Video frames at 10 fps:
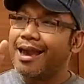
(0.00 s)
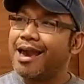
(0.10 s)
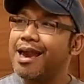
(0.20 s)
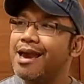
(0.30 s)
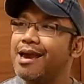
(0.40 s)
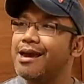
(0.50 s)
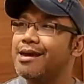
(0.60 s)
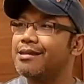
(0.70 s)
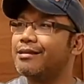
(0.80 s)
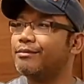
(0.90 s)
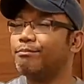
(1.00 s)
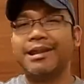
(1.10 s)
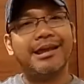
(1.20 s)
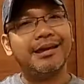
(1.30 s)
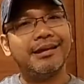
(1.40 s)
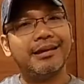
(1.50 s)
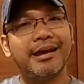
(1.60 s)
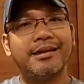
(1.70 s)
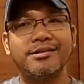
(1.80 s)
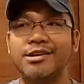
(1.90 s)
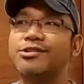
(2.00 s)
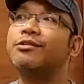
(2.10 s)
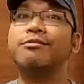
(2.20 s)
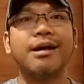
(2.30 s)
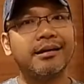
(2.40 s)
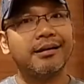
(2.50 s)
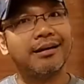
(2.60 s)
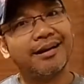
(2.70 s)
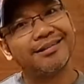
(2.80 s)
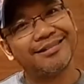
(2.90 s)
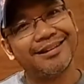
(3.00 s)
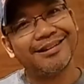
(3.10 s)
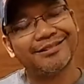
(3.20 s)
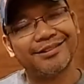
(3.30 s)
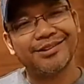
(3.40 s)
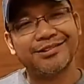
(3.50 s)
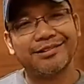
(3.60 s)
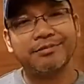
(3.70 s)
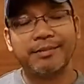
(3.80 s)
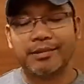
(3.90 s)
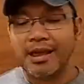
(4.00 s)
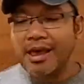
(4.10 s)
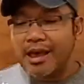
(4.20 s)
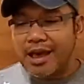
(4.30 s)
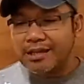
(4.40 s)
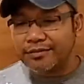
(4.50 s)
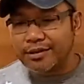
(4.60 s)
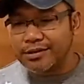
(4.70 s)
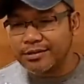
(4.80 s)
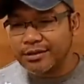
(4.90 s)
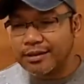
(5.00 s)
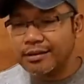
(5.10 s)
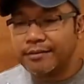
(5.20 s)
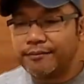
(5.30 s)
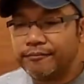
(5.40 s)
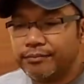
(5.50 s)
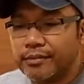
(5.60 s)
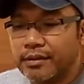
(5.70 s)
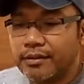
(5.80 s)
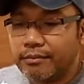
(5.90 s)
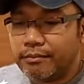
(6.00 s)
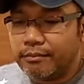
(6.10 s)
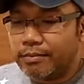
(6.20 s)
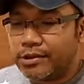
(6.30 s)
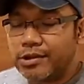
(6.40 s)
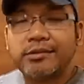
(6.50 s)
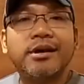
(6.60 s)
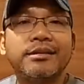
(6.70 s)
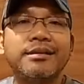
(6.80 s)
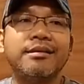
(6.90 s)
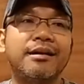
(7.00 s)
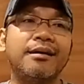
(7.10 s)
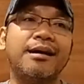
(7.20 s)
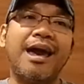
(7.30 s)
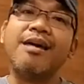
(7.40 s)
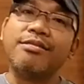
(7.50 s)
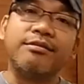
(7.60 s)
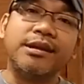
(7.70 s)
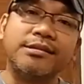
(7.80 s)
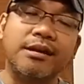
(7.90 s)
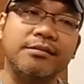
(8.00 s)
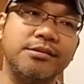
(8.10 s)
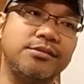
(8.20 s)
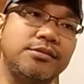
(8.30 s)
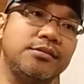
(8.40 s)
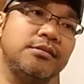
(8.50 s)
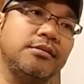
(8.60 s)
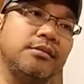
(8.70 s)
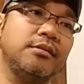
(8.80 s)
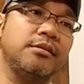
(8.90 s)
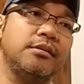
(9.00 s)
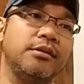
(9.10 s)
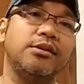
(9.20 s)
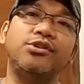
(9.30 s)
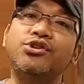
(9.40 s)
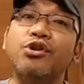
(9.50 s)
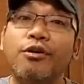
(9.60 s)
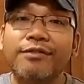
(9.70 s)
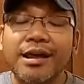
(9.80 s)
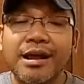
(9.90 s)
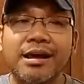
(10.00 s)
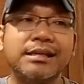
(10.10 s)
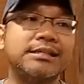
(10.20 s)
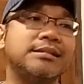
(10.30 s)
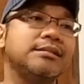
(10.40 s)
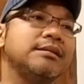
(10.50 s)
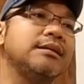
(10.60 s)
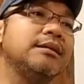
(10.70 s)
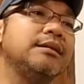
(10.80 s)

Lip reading: and playing it again, just to recognize the traditional people. As far as the Bachata Authentica, Anthony Santos, Joe Veras,